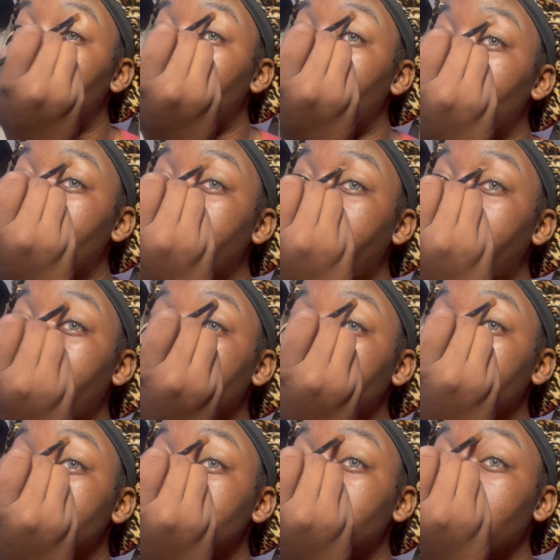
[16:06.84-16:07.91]
what
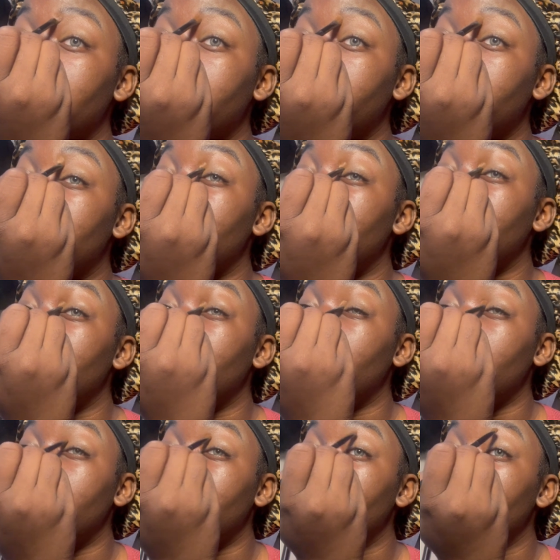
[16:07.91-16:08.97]
products work with you,
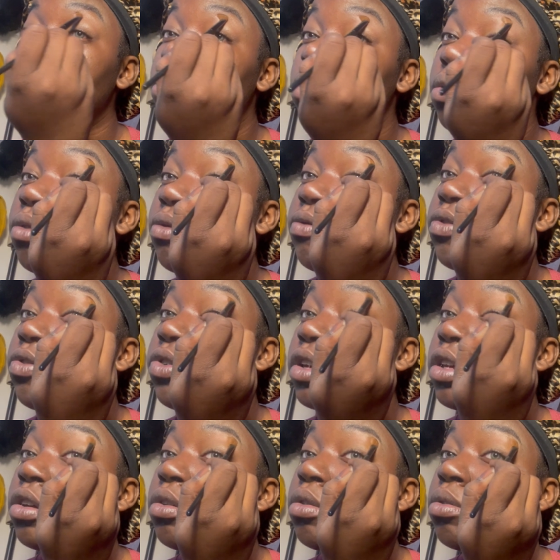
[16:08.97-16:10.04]
for
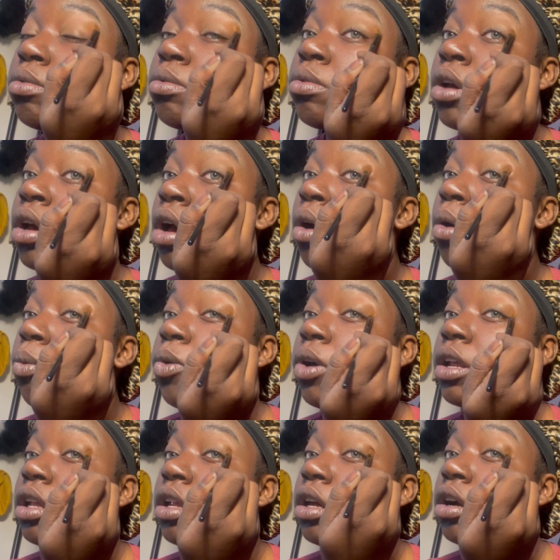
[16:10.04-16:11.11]
you,
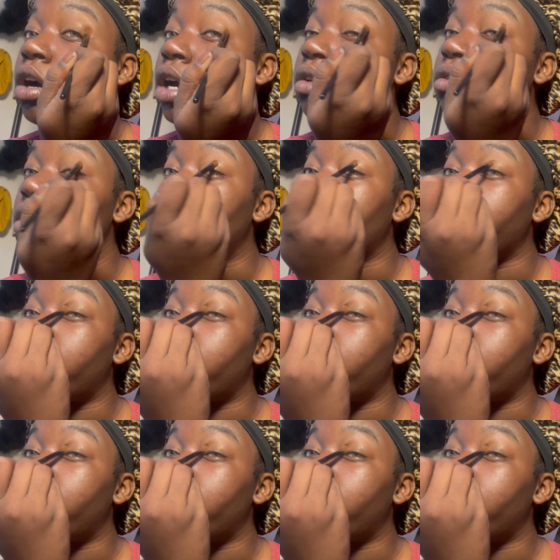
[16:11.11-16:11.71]
what look are you looking